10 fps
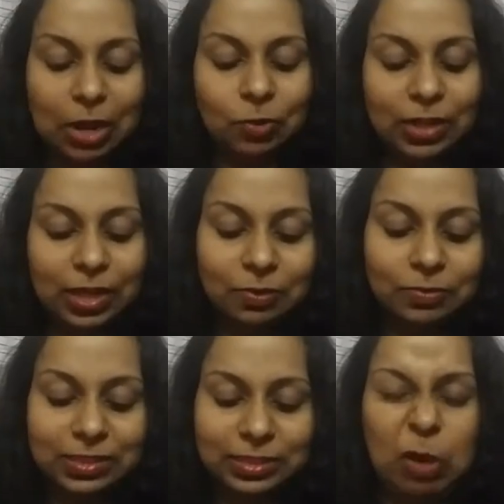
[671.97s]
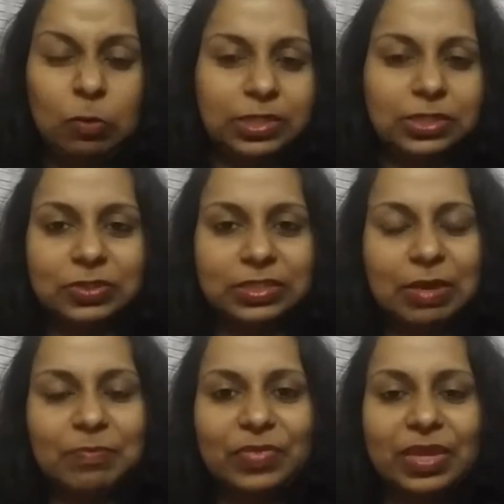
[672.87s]
1,000 or
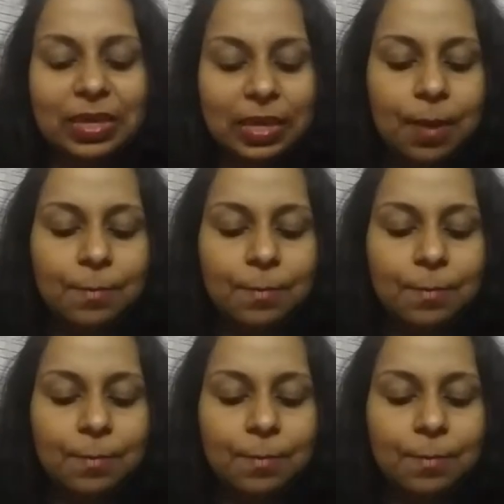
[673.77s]
something,